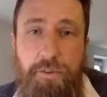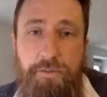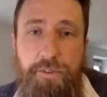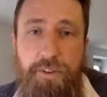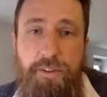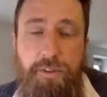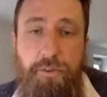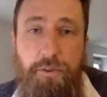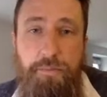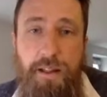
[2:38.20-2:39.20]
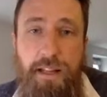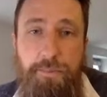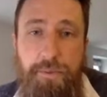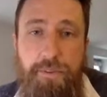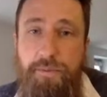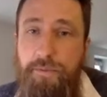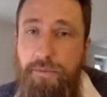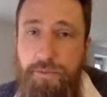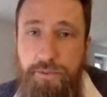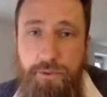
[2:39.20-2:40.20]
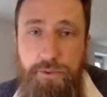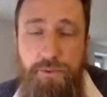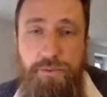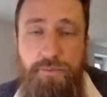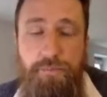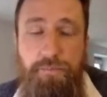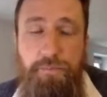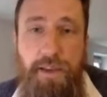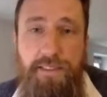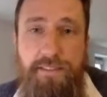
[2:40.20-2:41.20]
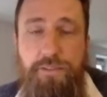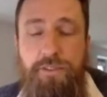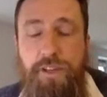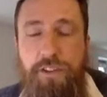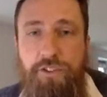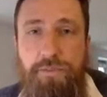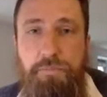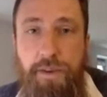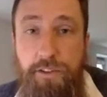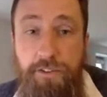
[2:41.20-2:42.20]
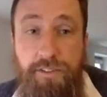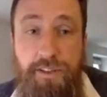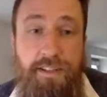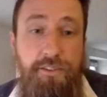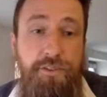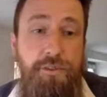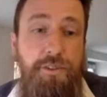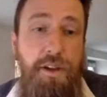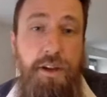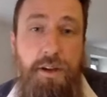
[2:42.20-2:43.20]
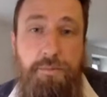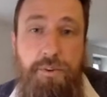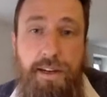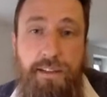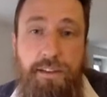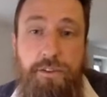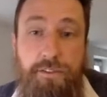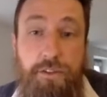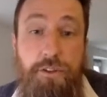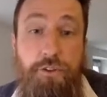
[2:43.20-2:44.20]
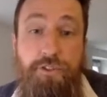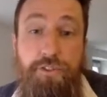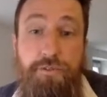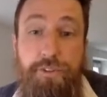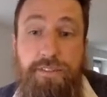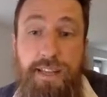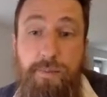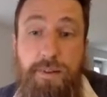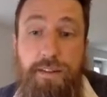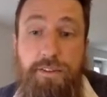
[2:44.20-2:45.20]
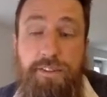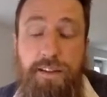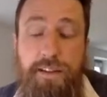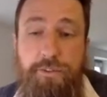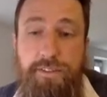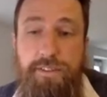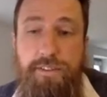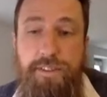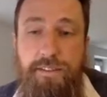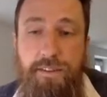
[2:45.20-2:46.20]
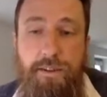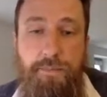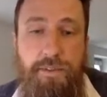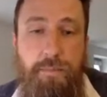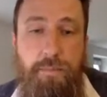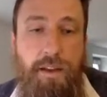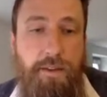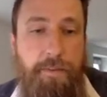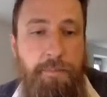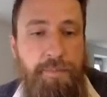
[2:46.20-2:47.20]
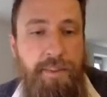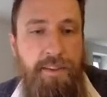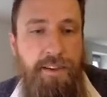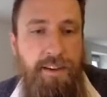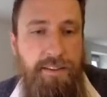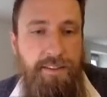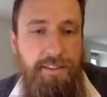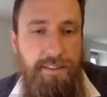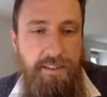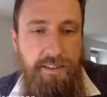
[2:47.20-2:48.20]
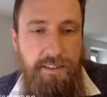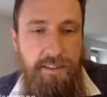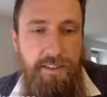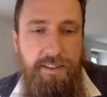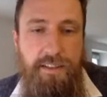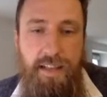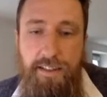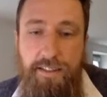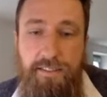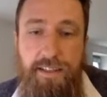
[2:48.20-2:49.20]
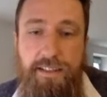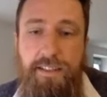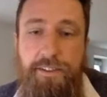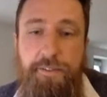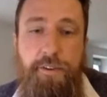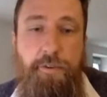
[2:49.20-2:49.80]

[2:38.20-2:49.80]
if he could help to make the situation better and to provide a good solution for a stable electricity supply. And he liked this idea,